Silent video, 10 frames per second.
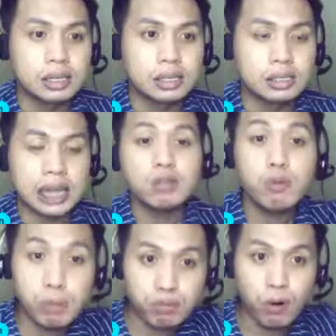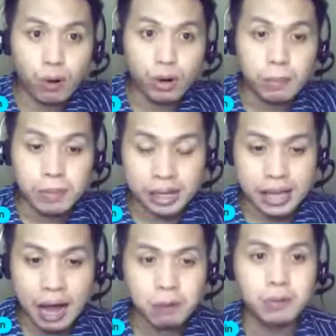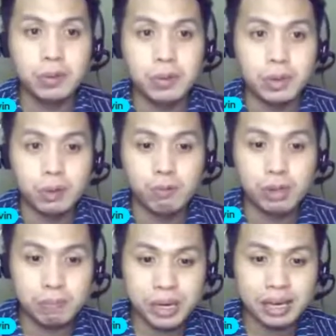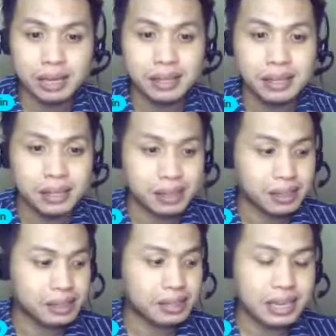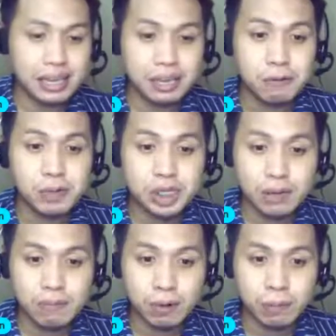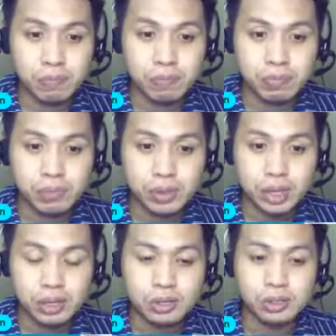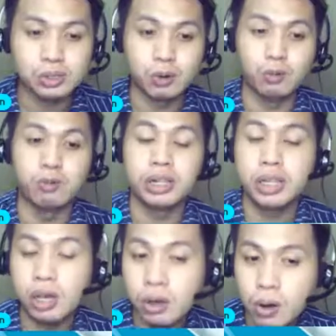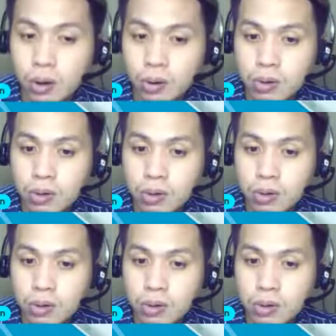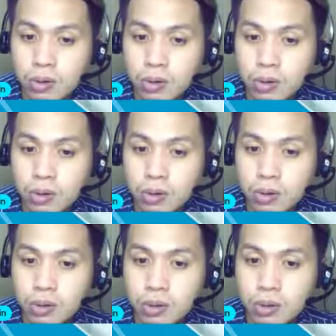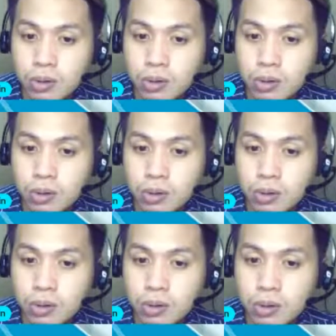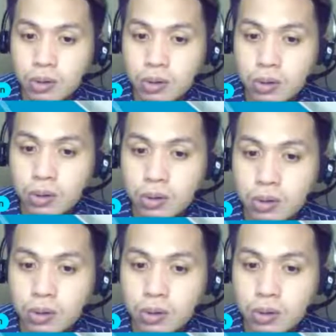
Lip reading: sender before, but now will be the receiver. So we'll decode and then interpret again. And as a